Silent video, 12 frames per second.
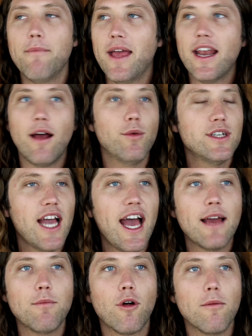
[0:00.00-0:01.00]
man, I wish I
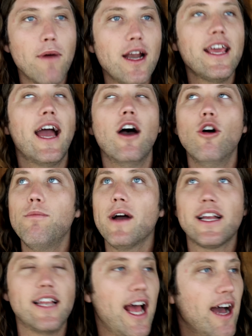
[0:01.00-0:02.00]
had more money. I hope
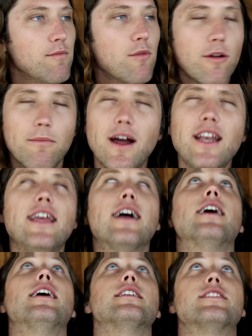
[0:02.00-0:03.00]
I can have more money.
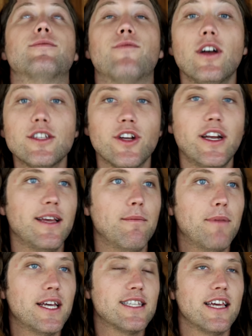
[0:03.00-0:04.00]
Uh, it's
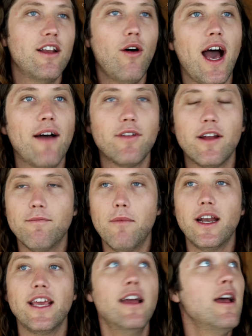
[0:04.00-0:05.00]
frustrating because I don't have enough
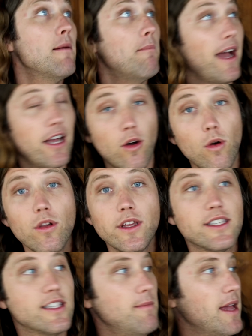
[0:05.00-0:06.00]
money. My goal
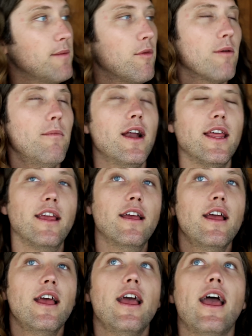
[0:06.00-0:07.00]
is to make more
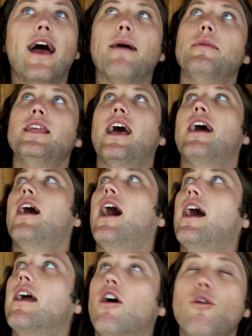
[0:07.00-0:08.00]
money. I mean,
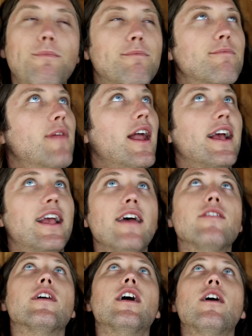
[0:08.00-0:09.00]
I, I hope that I
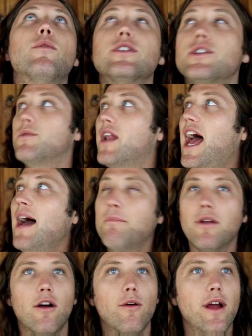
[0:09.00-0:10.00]
get there. I it would
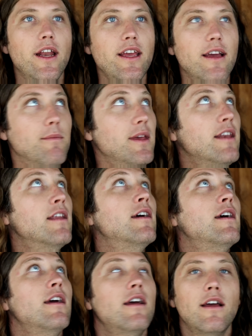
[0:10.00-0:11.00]
happen already. I mean,
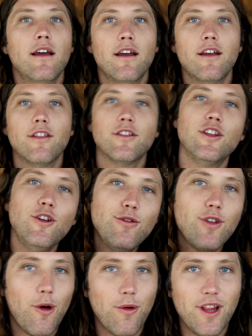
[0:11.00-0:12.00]

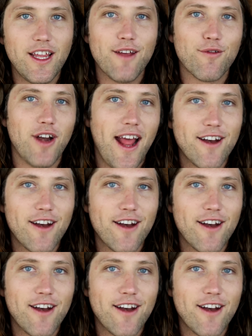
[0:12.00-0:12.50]
two totally different